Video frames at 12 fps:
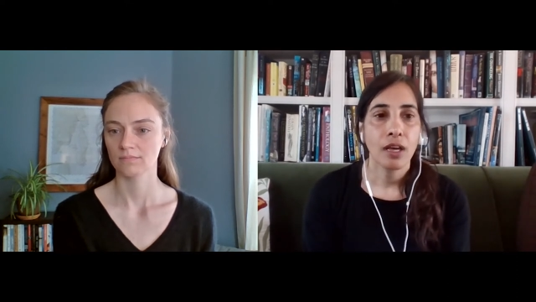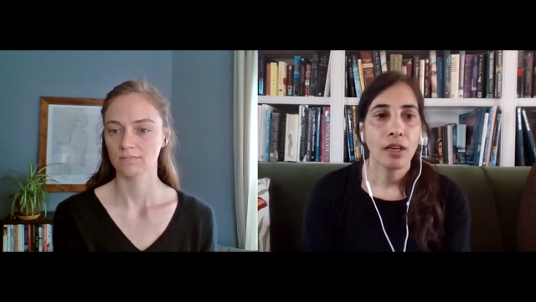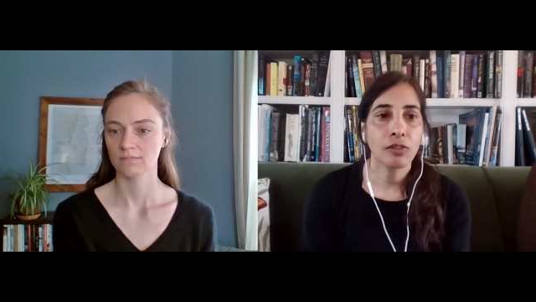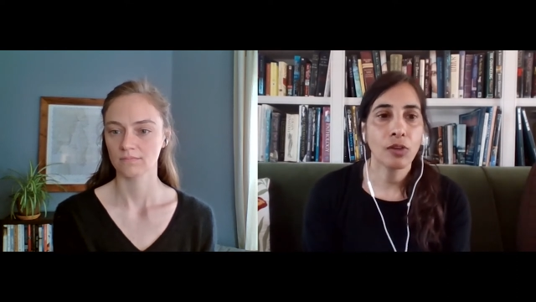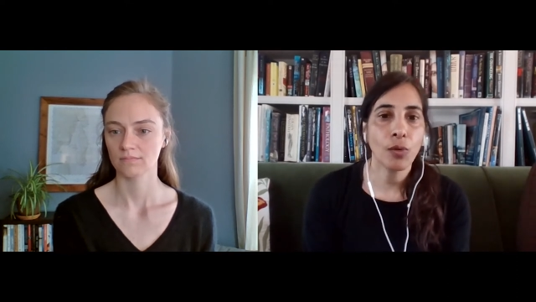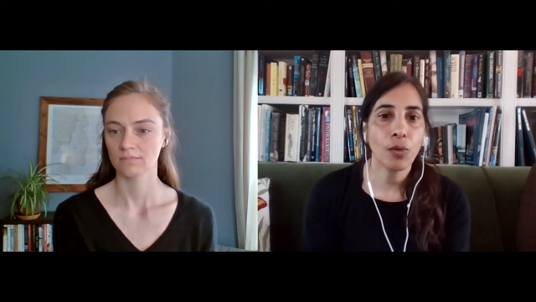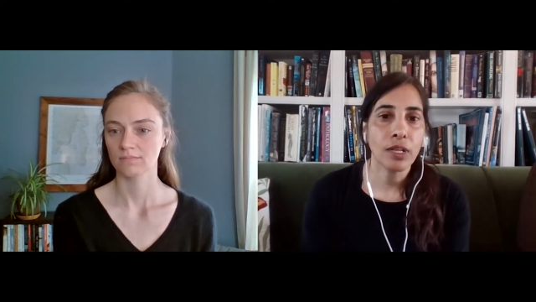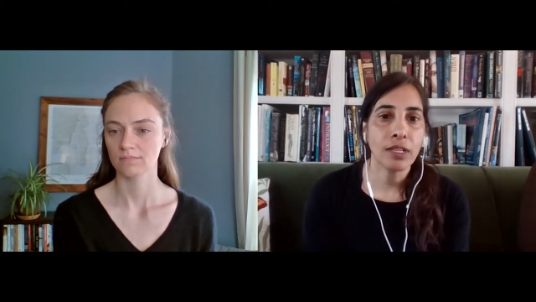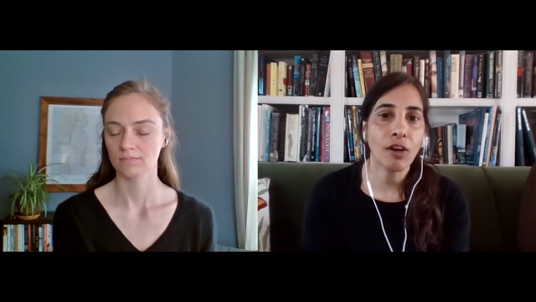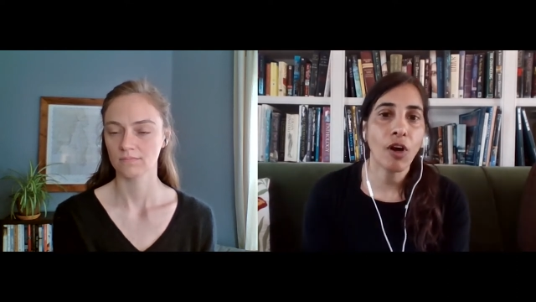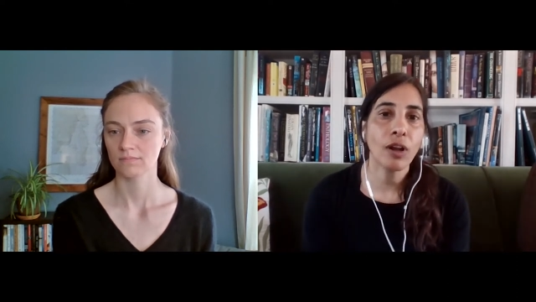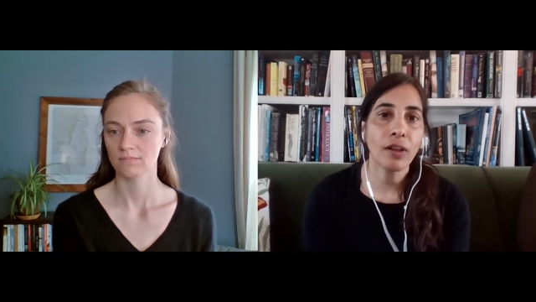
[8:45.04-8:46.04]
Speaker 1: so the,
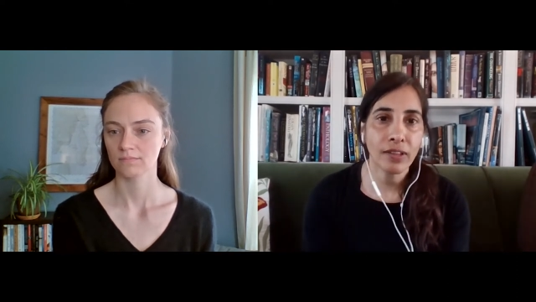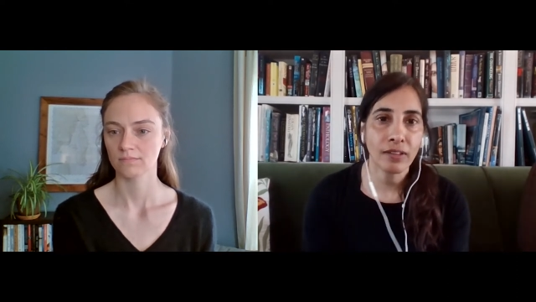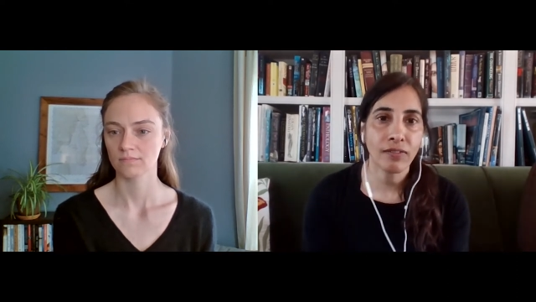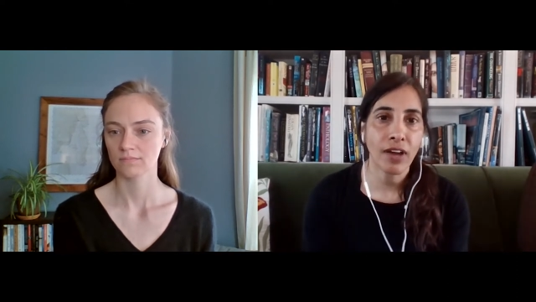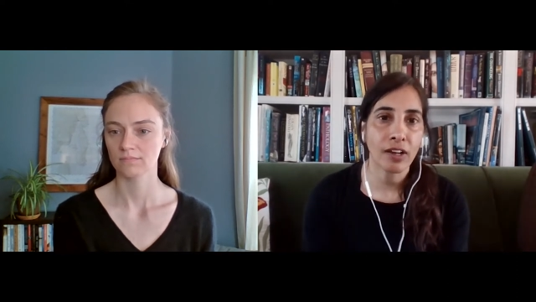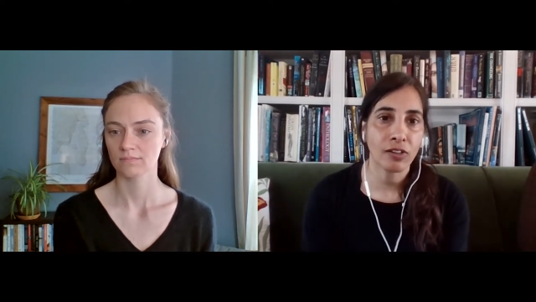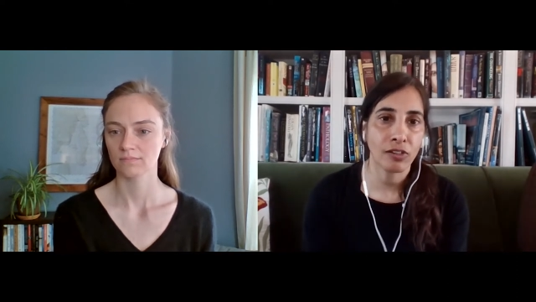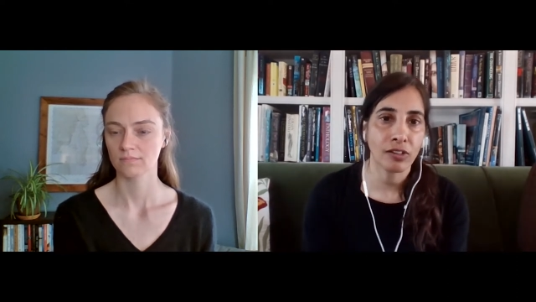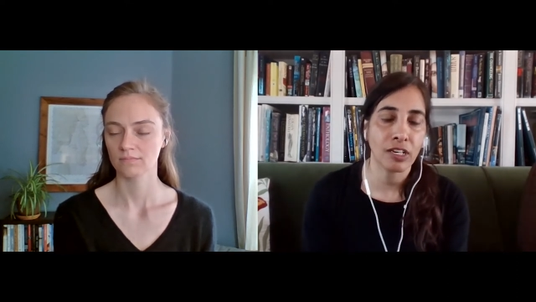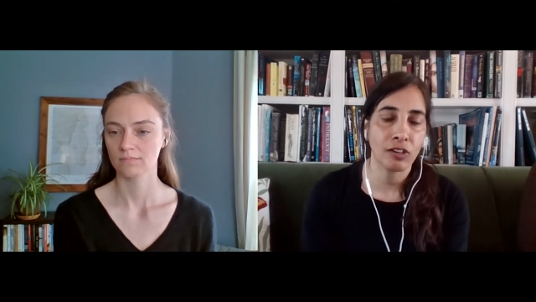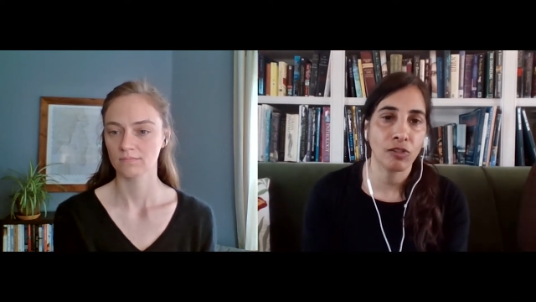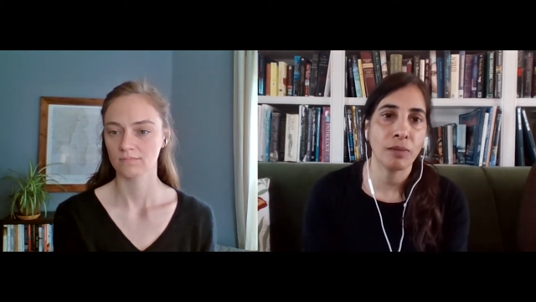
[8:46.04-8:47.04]
all of these factors
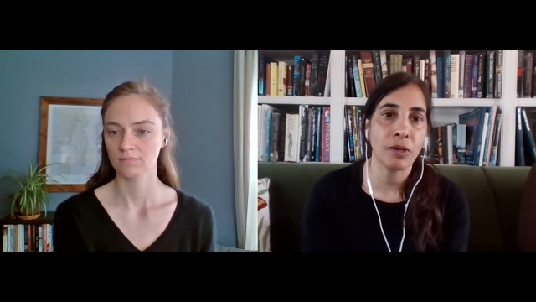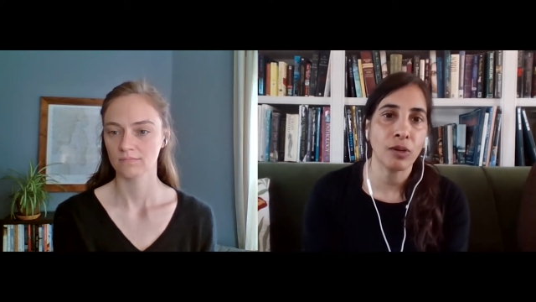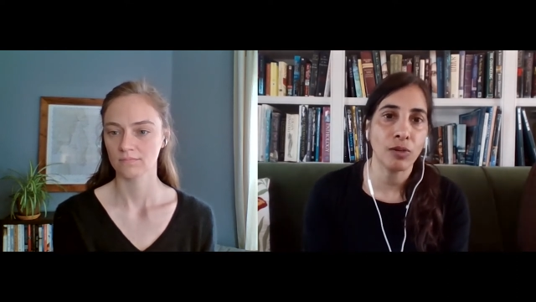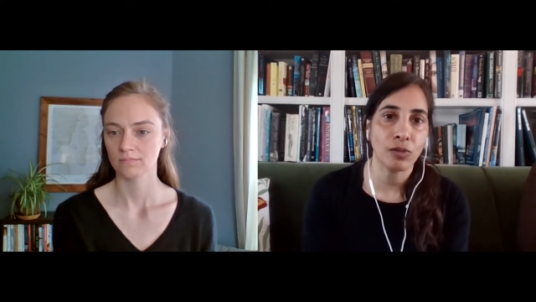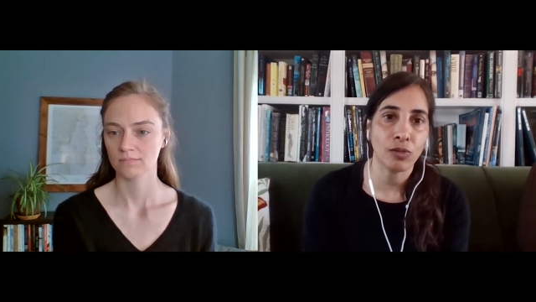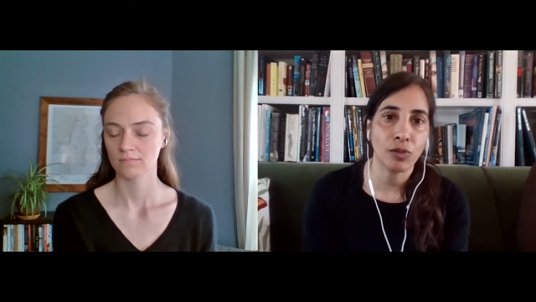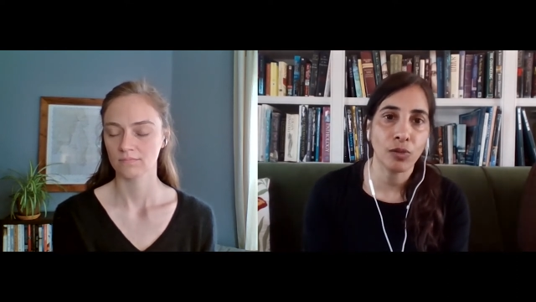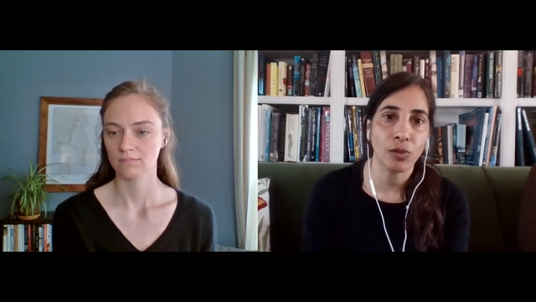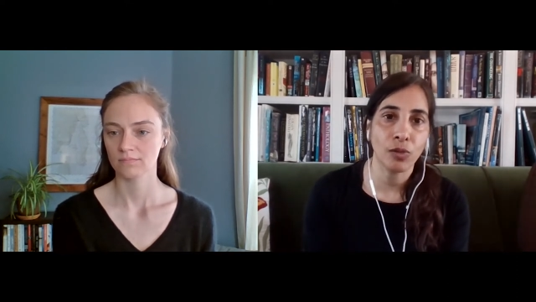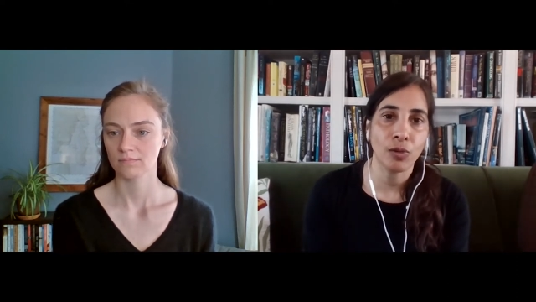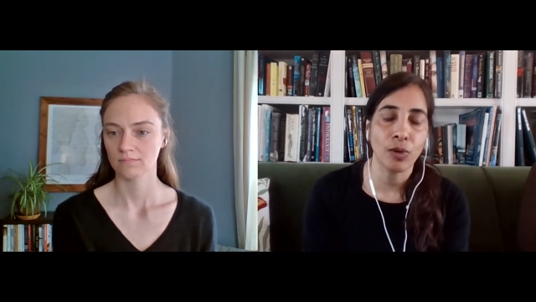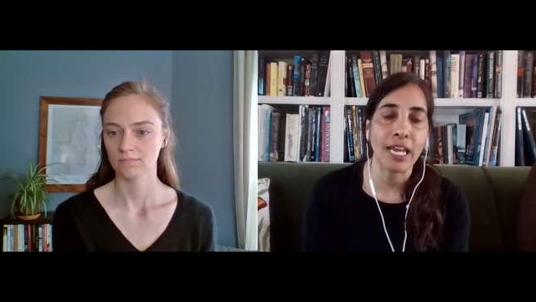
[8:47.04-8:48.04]
contribute
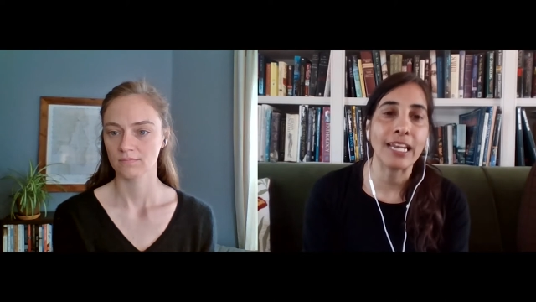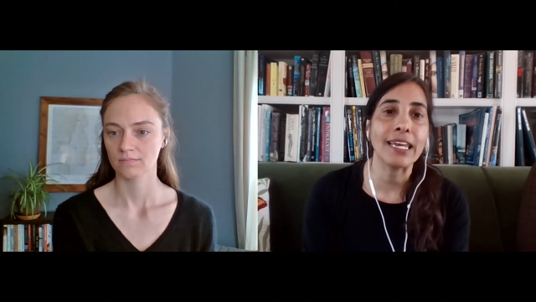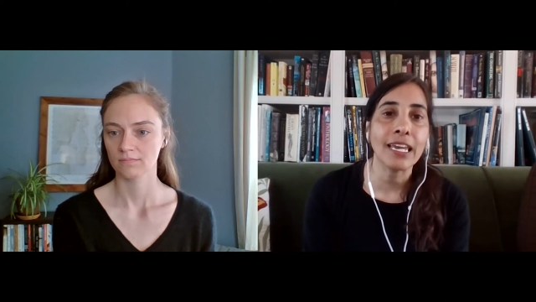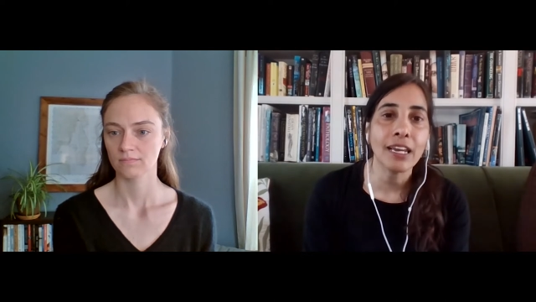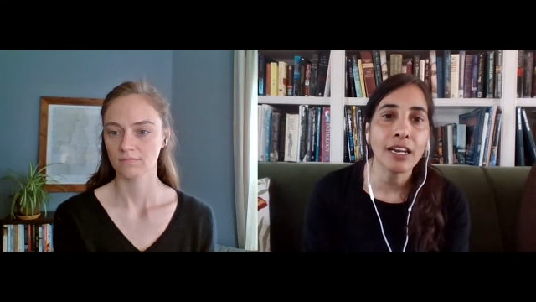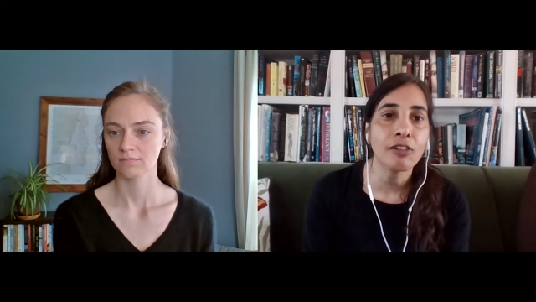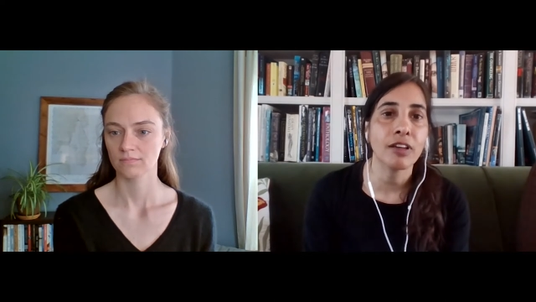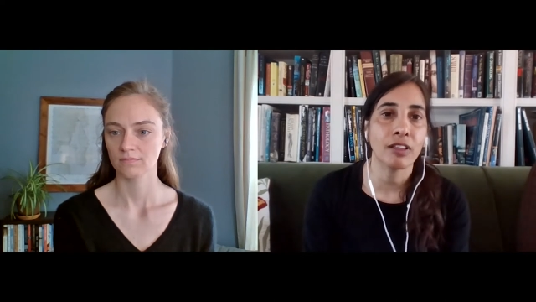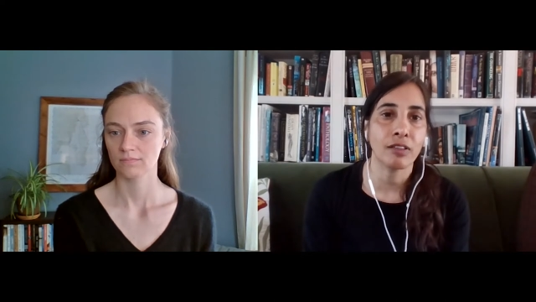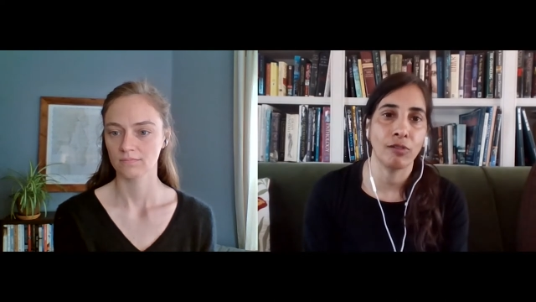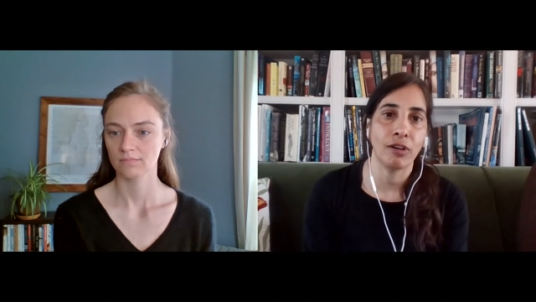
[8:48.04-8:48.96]
to an increased